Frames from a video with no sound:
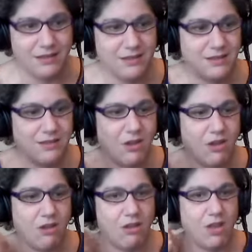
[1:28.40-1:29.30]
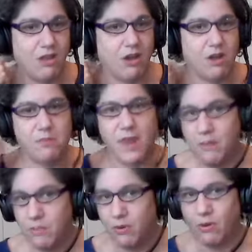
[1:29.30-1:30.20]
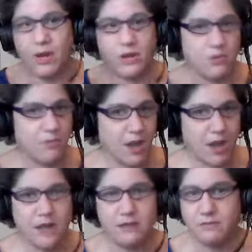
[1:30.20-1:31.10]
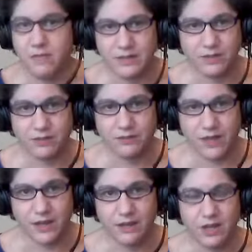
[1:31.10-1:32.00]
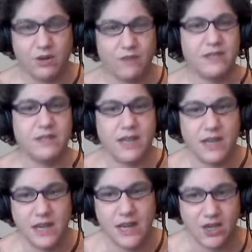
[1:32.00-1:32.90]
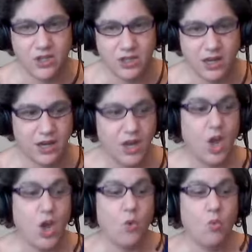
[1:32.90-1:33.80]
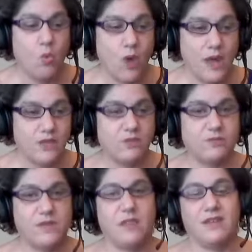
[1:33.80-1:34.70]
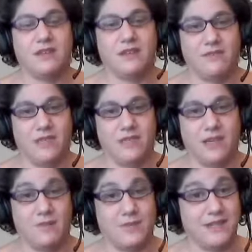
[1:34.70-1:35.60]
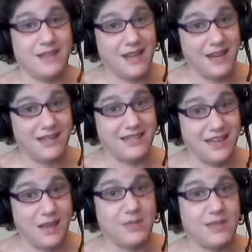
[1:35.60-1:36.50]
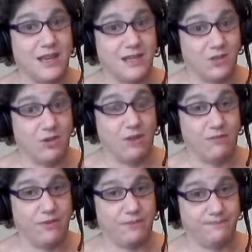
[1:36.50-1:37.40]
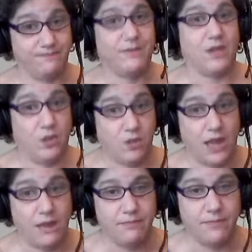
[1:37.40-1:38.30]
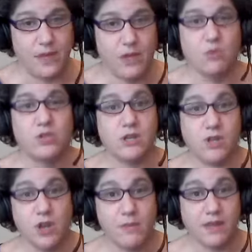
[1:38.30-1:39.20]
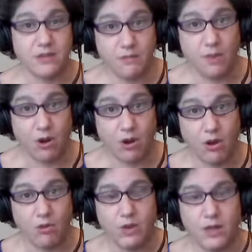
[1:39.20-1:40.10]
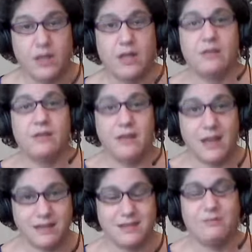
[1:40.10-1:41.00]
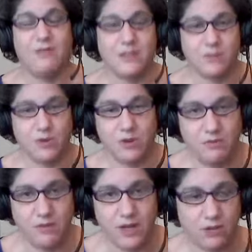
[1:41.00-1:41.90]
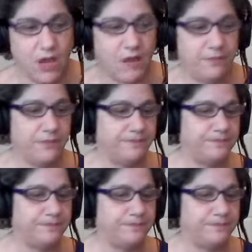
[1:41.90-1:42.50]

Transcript: This is all on paper, in your mind, that sort of thing. You don't have to take any action yet. Once you've done these 7 steps, then it's time to test your offer, okay? Which I'll talk about tomorrow in the next Facebook video live.